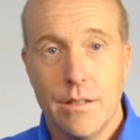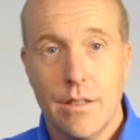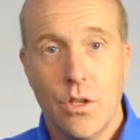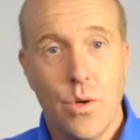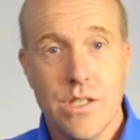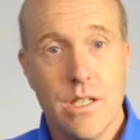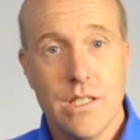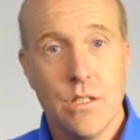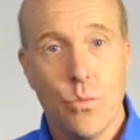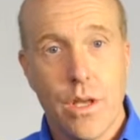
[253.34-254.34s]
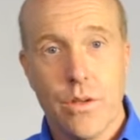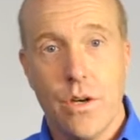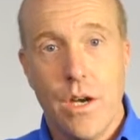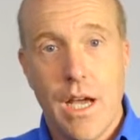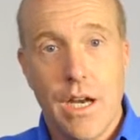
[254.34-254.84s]
The question isn't whether
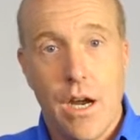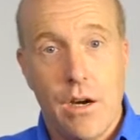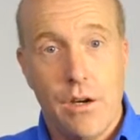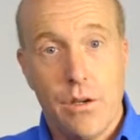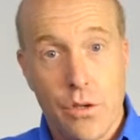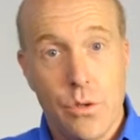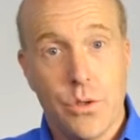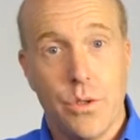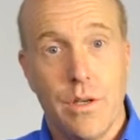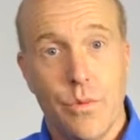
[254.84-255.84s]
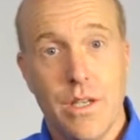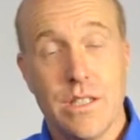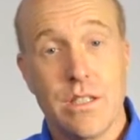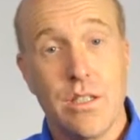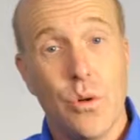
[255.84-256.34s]
or not our youth are at
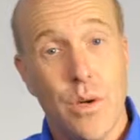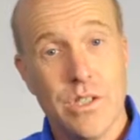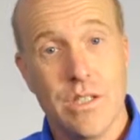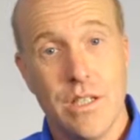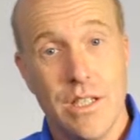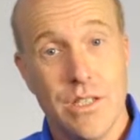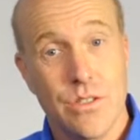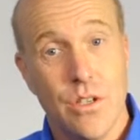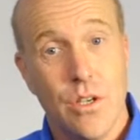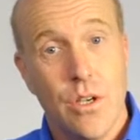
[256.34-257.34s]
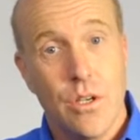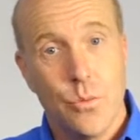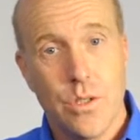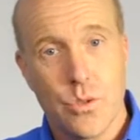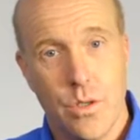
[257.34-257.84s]
risk. The question is,
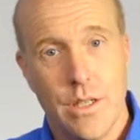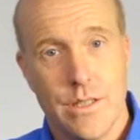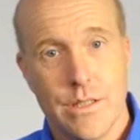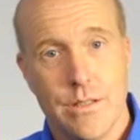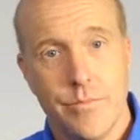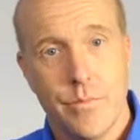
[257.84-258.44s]
which ones?